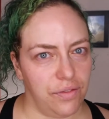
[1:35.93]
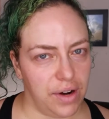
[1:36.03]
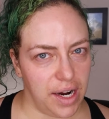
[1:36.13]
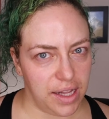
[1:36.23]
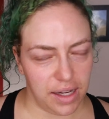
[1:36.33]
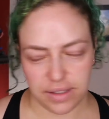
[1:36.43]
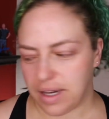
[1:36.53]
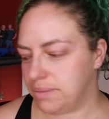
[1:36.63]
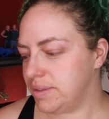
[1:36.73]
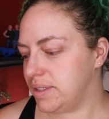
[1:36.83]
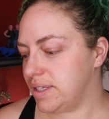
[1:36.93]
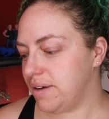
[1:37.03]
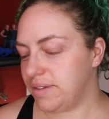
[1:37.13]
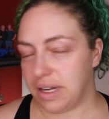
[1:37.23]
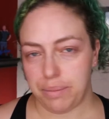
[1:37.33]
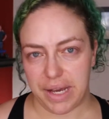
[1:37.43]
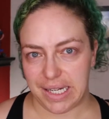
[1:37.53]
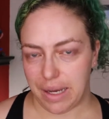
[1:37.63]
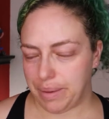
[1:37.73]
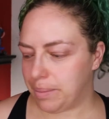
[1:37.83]
very long time since I've done a
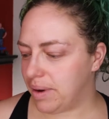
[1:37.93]
pandemic